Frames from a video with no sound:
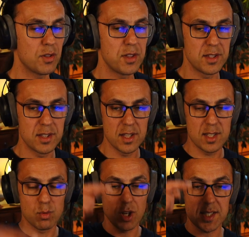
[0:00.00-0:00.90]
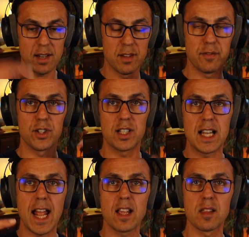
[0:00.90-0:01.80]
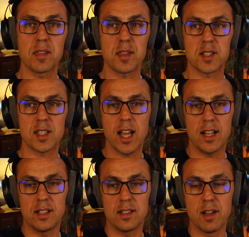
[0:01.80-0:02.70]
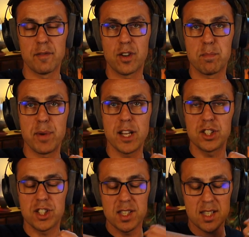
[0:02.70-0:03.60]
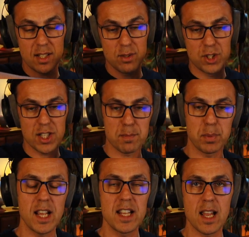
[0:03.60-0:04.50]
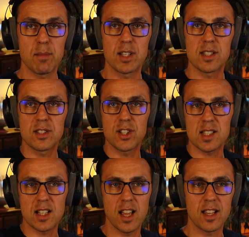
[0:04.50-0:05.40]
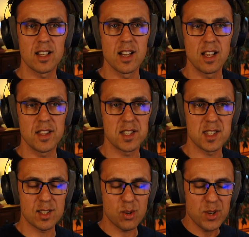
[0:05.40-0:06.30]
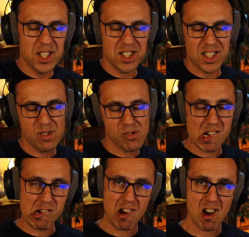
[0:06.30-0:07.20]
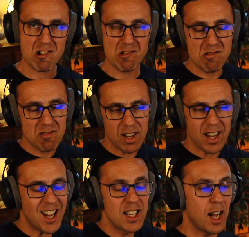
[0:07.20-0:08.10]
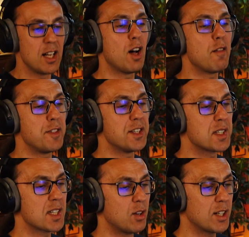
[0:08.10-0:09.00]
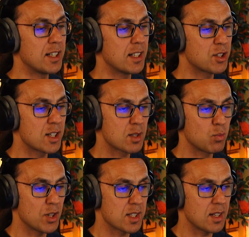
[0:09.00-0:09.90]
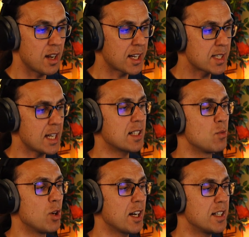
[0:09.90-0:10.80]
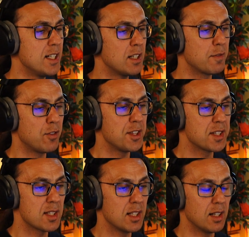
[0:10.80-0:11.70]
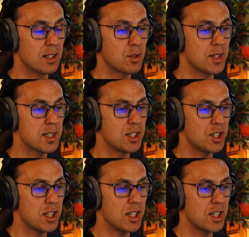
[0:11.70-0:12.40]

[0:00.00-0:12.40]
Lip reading: these rods have different lengths and different pitches, and you just play them. It's just like this screechy. I love this sound, and it just was exactly what I needed for this little transition